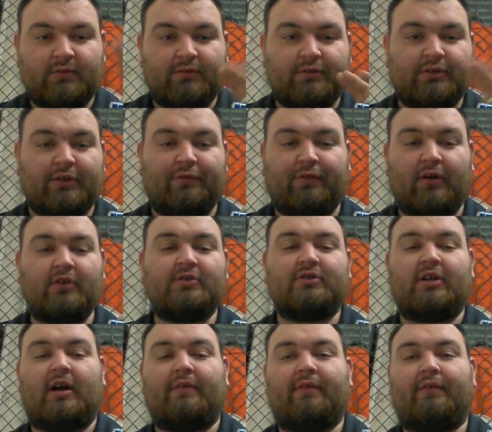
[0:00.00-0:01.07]
So
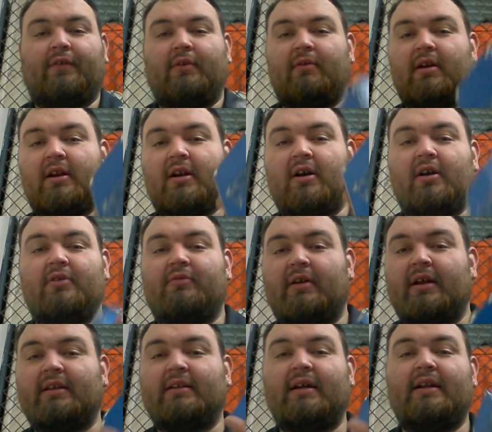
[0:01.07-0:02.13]
first off, if you're running an
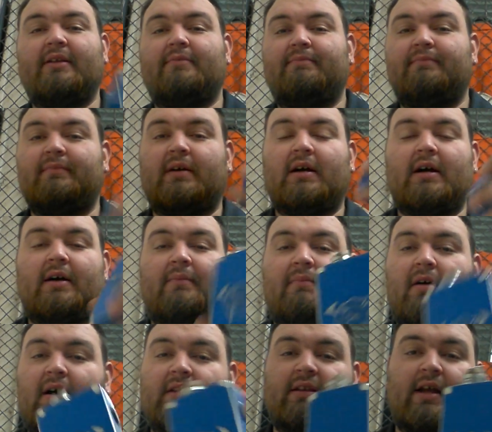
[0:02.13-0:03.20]
unregulated
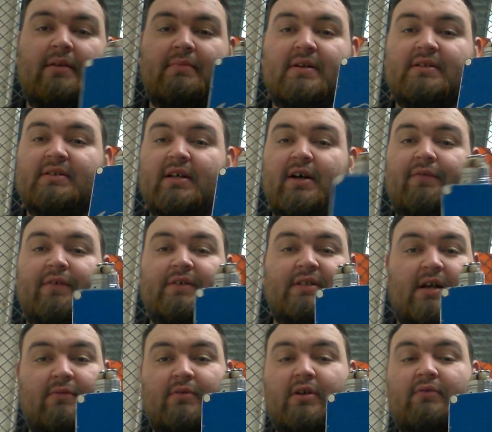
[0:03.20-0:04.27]
mod like myself, as
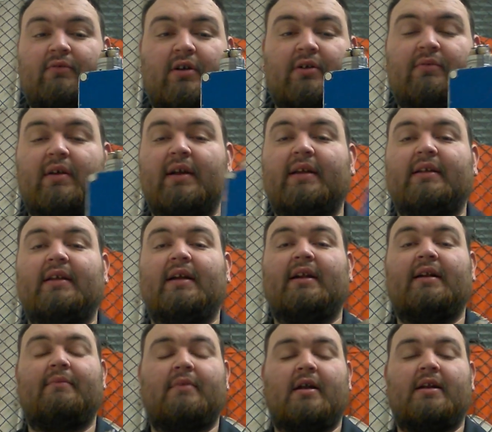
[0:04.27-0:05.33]
I run
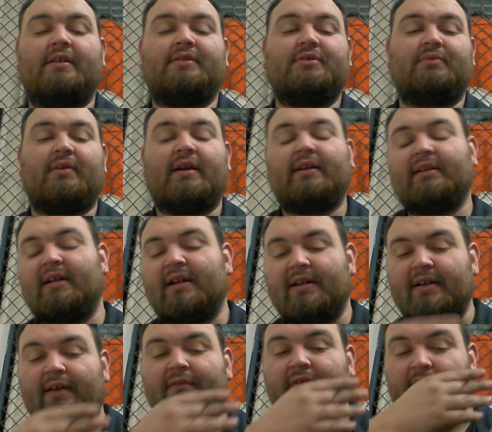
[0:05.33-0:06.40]
unregulated, I'm not into
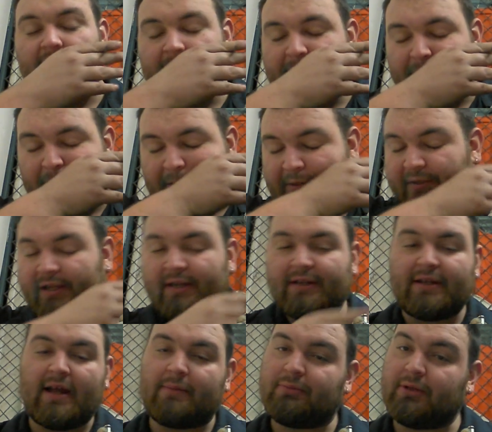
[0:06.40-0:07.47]
regulated, never liked
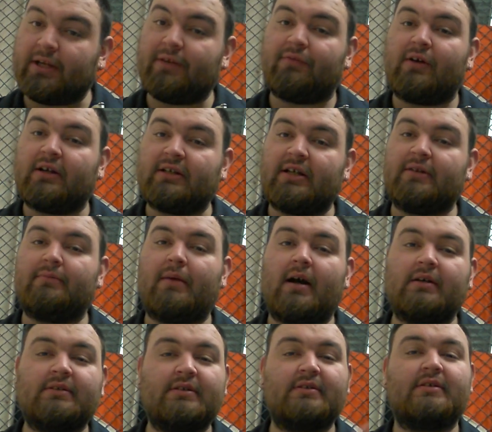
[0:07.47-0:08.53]
regulated, got plenty of regulated
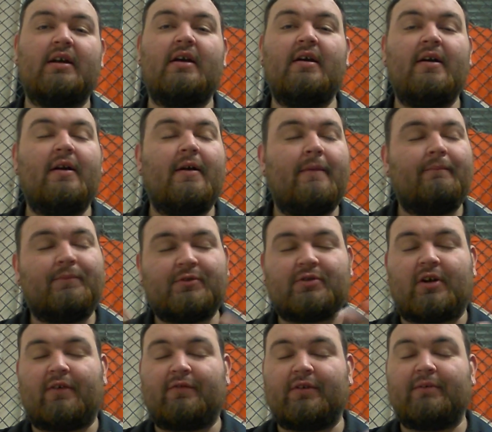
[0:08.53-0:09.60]
boxes.
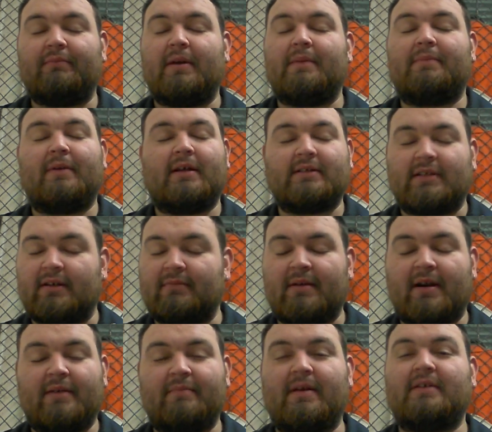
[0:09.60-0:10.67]
Sorry for the beeping as
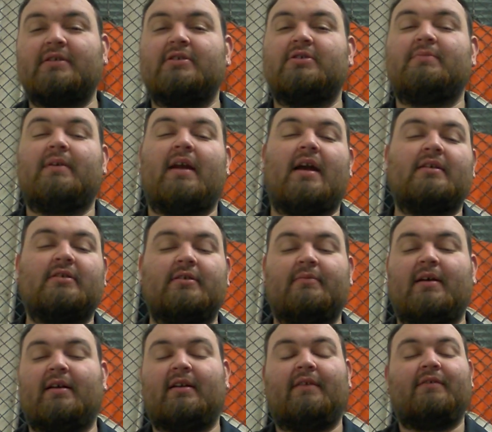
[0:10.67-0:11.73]
everybody messaging me asking
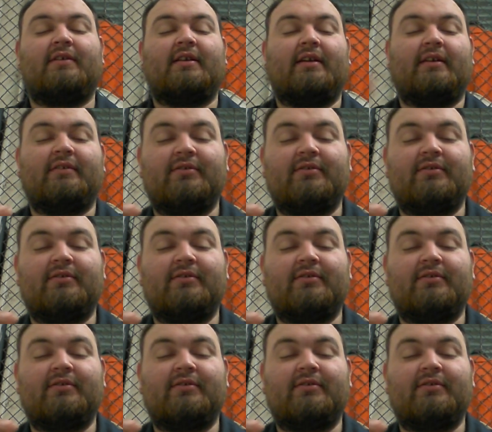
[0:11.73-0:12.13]
about everything.